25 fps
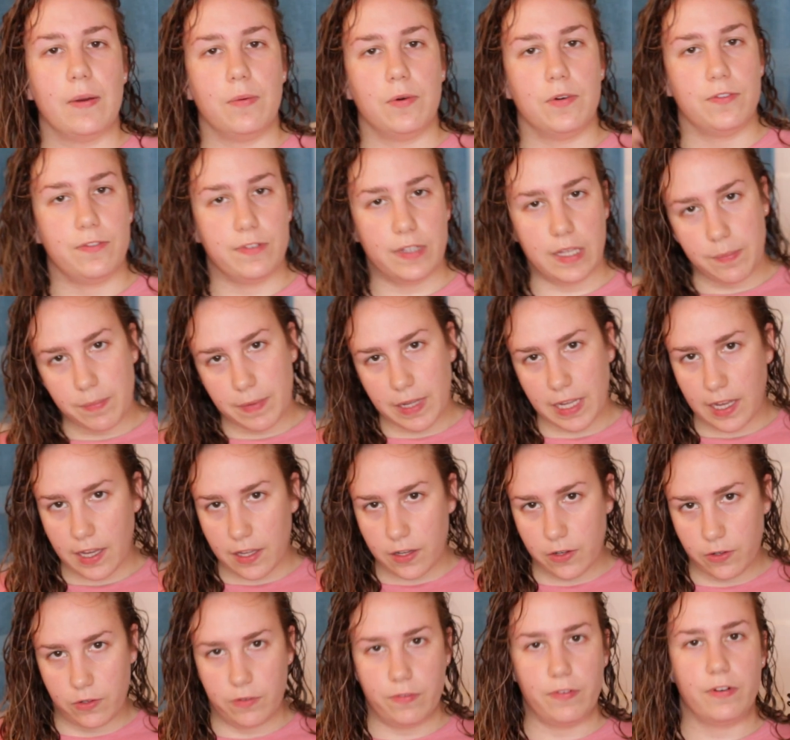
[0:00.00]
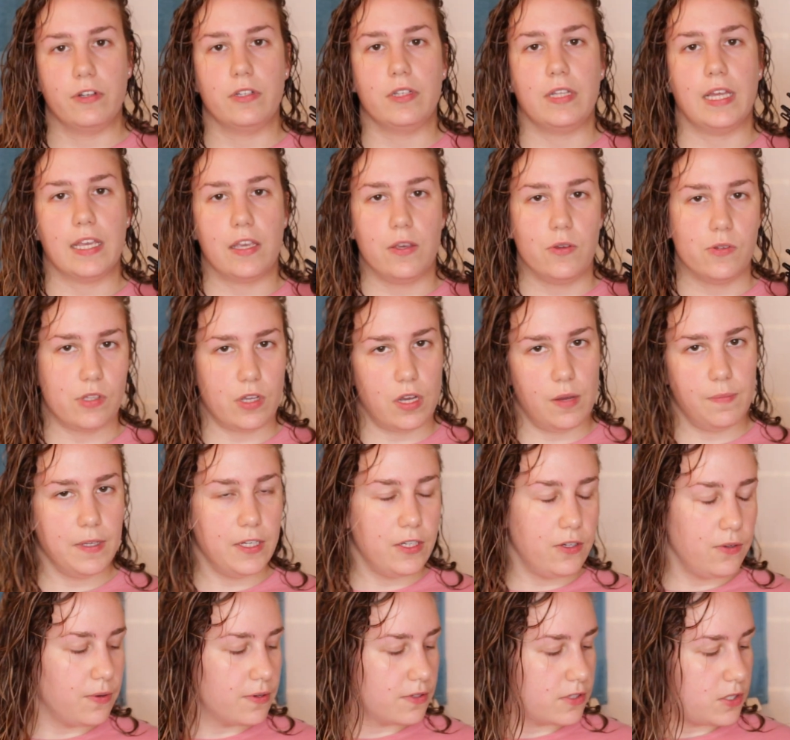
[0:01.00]
will flip my head over like you saw
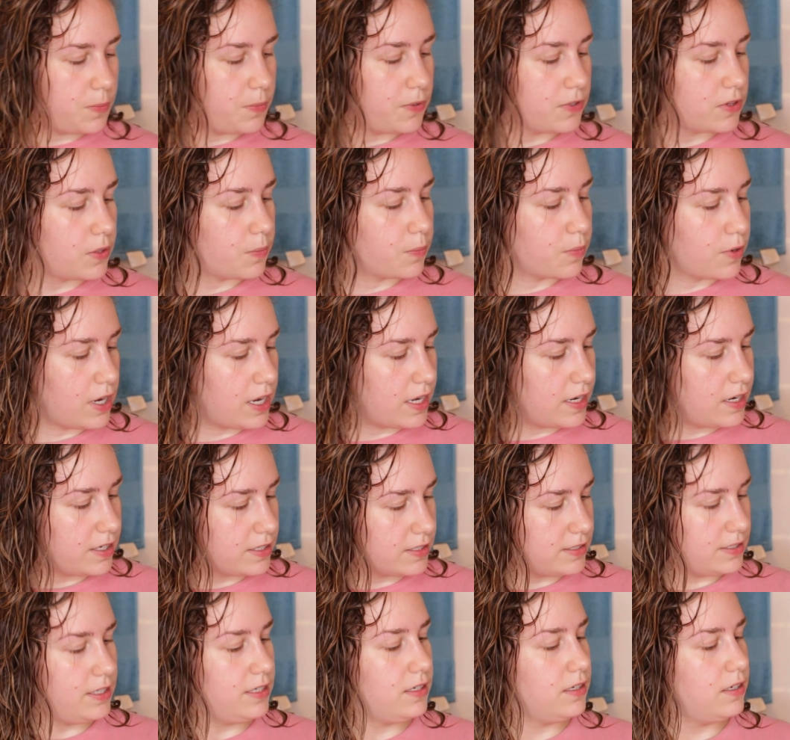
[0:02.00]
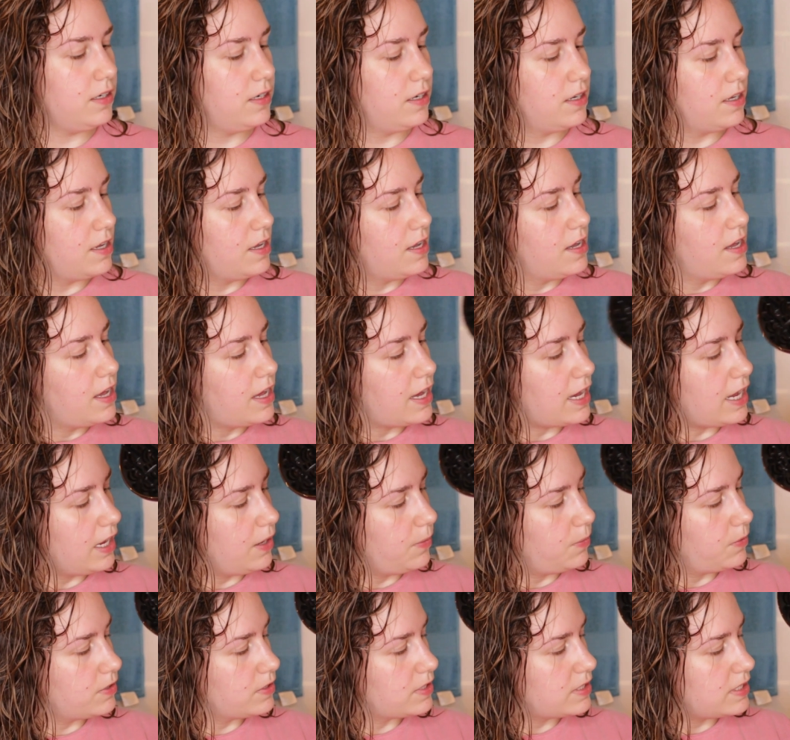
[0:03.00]
me doing to put the product in.
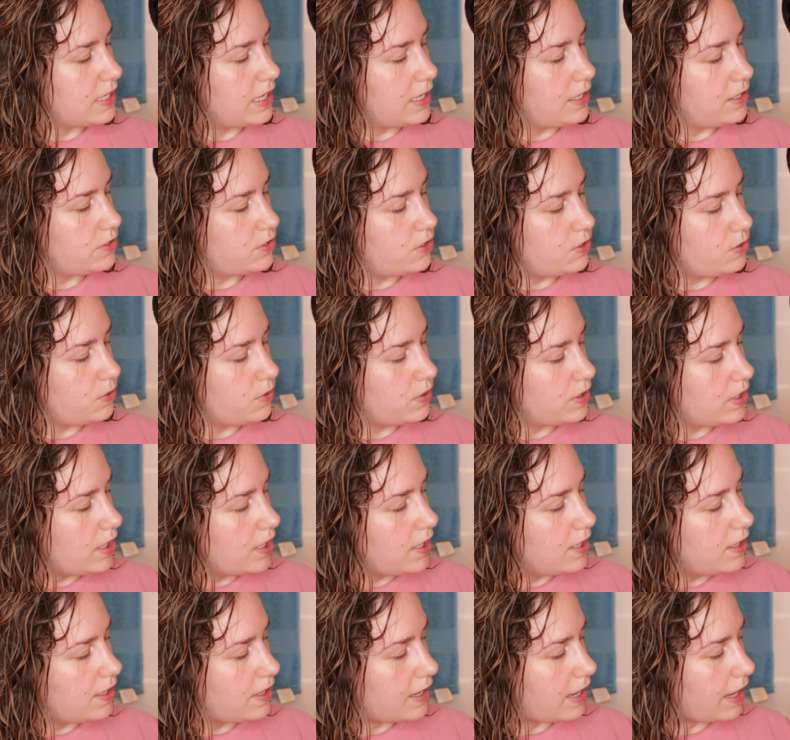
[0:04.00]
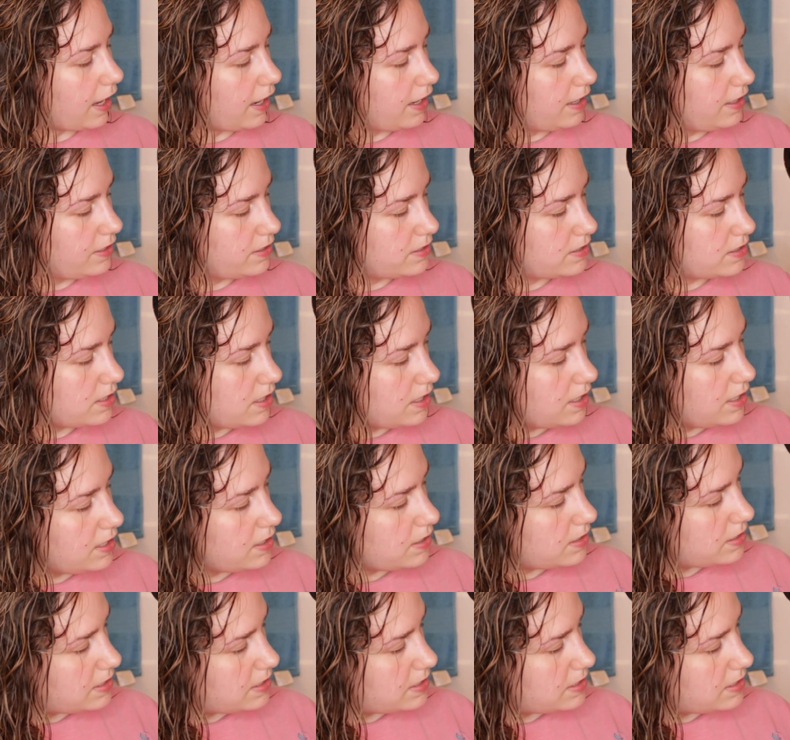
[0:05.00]
I will set it to the highest heat